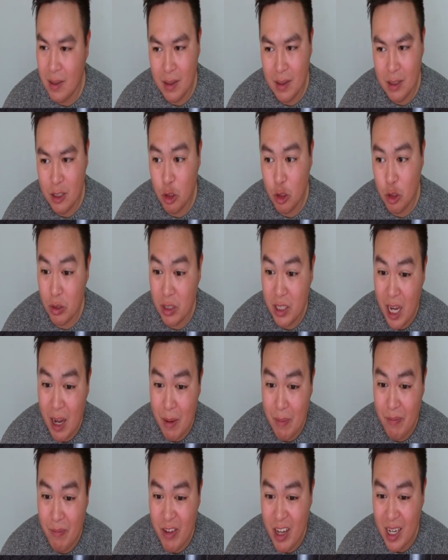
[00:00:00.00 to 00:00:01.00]

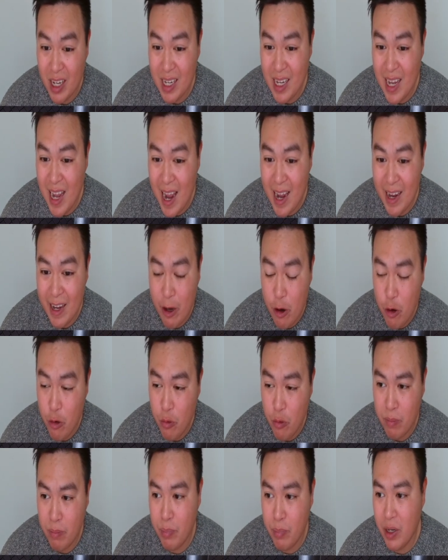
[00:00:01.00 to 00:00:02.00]
Jousset via
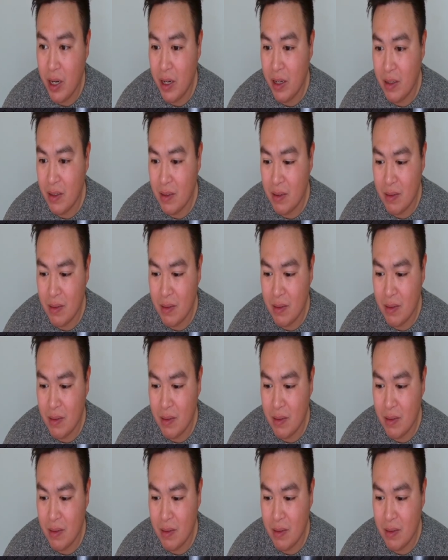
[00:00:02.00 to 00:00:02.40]
KO, but